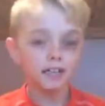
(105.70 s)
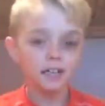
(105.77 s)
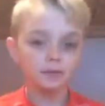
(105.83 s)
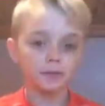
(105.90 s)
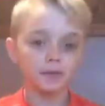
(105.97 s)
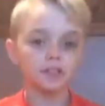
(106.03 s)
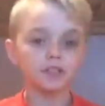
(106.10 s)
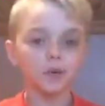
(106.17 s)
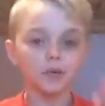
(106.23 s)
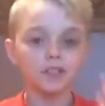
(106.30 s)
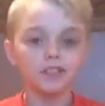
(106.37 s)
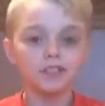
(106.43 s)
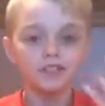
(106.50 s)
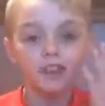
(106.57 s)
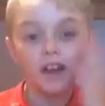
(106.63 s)
It's because I went
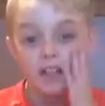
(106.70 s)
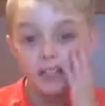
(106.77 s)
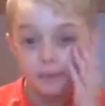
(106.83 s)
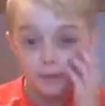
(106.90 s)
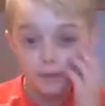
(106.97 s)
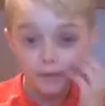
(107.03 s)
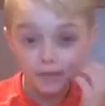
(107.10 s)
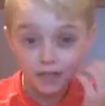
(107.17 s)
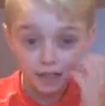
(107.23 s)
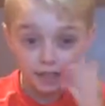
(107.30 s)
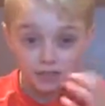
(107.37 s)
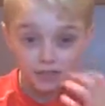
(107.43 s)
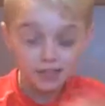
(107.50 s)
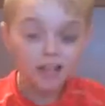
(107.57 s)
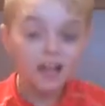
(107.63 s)
to scratch my
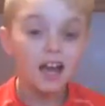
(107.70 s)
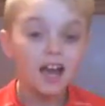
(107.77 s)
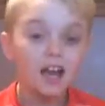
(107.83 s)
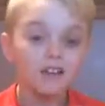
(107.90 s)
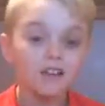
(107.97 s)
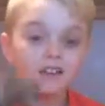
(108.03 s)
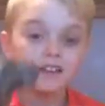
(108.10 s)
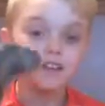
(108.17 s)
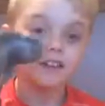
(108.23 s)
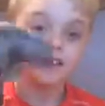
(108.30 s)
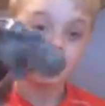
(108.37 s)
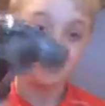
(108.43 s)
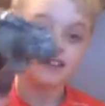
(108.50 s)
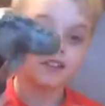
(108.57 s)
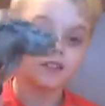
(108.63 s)
face and then
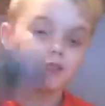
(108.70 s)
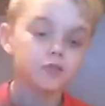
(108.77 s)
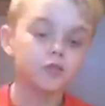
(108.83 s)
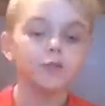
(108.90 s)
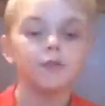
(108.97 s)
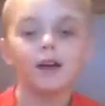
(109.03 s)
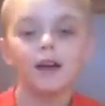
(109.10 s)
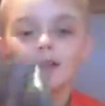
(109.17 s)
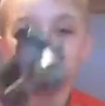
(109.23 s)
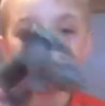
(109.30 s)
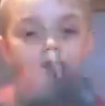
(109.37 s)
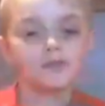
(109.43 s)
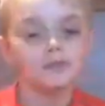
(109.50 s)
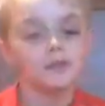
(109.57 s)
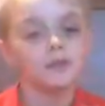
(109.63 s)
I had the control in my
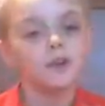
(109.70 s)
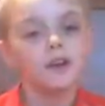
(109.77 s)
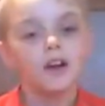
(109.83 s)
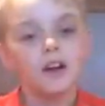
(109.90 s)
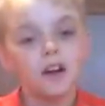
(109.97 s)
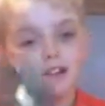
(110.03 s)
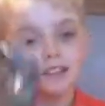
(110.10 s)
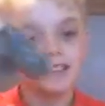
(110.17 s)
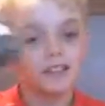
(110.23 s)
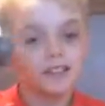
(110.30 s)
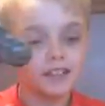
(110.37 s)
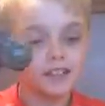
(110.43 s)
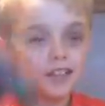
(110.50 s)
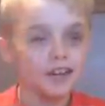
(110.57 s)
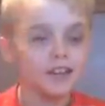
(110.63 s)
hand so I didn't
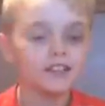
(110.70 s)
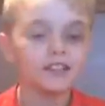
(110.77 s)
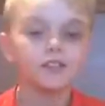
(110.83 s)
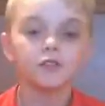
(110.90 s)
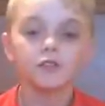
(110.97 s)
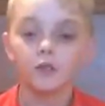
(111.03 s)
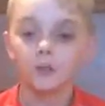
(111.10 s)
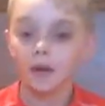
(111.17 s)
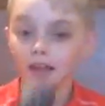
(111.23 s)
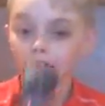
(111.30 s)
think I had the control in my